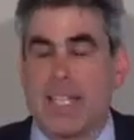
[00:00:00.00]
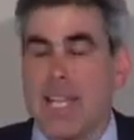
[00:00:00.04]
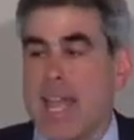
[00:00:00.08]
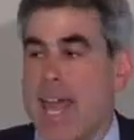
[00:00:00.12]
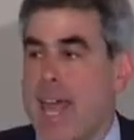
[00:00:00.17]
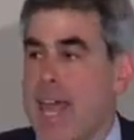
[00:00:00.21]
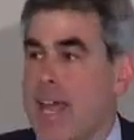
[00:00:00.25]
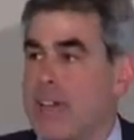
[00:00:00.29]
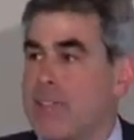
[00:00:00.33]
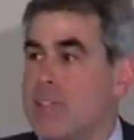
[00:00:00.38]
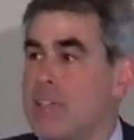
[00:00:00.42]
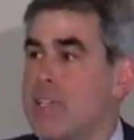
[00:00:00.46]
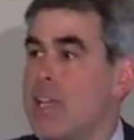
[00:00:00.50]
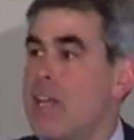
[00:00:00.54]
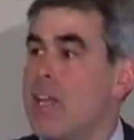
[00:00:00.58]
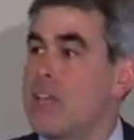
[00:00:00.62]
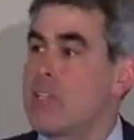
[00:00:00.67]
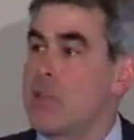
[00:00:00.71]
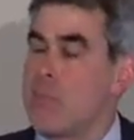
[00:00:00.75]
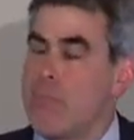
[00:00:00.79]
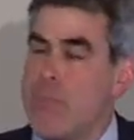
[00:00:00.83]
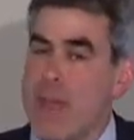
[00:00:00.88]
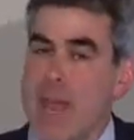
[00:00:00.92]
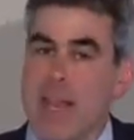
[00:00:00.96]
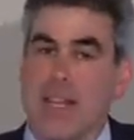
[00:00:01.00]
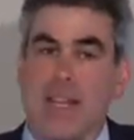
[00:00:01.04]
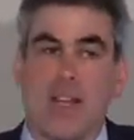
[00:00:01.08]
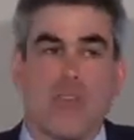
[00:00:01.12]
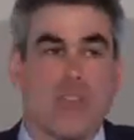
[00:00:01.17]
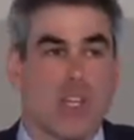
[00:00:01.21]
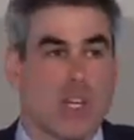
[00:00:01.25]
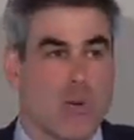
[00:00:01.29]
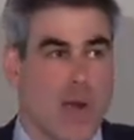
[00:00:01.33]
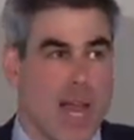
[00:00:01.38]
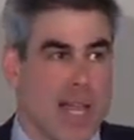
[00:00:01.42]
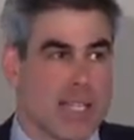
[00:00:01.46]
the ants to bail
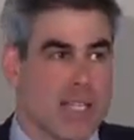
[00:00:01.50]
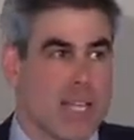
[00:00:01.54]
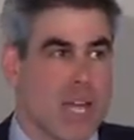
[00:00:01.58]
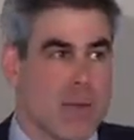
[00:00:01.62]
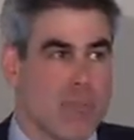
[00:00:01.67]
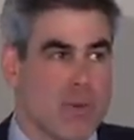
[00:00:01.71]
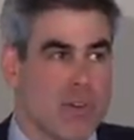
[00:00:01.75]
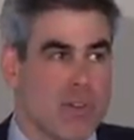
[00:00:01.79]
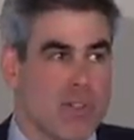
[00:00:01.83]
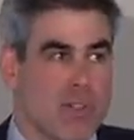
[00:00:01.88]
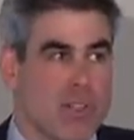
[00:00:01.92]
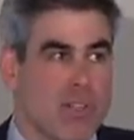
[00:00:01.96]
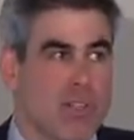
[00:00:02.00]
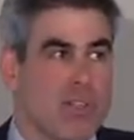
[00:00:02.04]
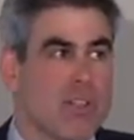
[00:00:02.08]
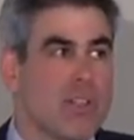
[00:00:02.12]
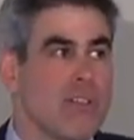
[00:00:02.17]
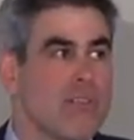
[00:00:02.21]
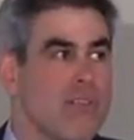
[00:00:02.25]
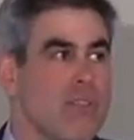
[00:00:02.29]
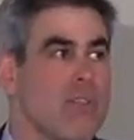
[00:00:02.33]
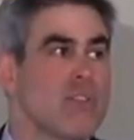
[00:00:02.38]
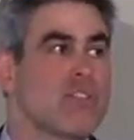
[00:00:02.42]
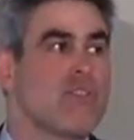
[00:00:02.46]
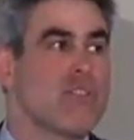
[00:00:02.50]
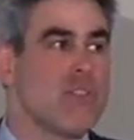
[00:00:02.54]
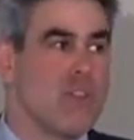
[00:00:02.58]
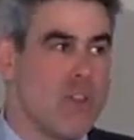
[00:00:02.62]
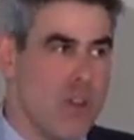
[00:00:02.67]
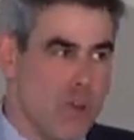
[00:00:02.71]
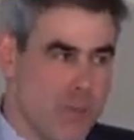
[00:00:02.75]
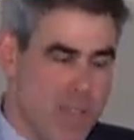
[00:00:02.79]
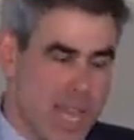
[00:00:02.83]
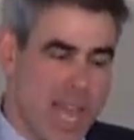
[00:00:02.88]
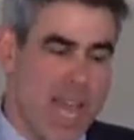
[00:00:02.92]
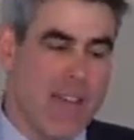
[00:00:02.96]
out the grasshoppers, for those of you who
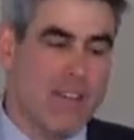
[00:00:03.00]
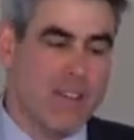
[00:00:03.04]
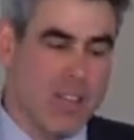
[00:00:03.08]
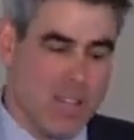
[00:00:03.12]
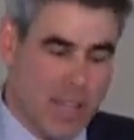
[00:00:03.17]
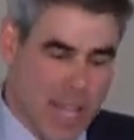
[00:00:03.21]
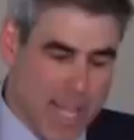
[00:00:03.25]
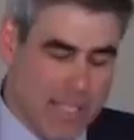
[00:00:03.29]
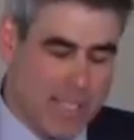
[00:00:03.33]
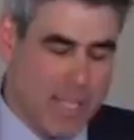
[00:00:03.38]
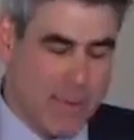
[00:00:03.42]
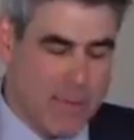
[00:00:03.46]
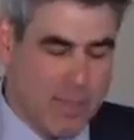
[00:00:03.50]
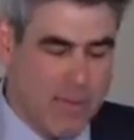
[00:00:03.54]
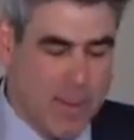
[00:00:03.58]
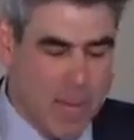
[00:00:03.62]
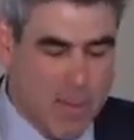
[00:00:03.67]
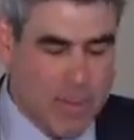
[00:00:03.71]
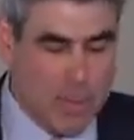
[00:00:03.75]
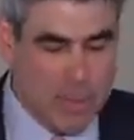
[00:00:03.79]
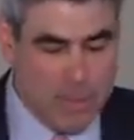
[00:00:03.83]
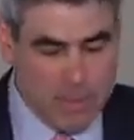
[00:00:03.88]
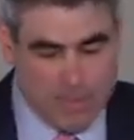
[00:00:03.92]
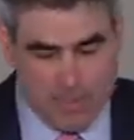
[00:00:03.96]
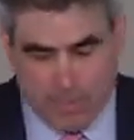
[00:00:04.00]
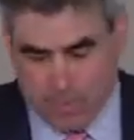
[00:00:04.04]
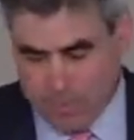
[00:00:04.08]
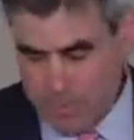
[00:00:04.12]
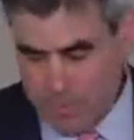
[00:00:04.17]
know the ant and the Aesop's fables.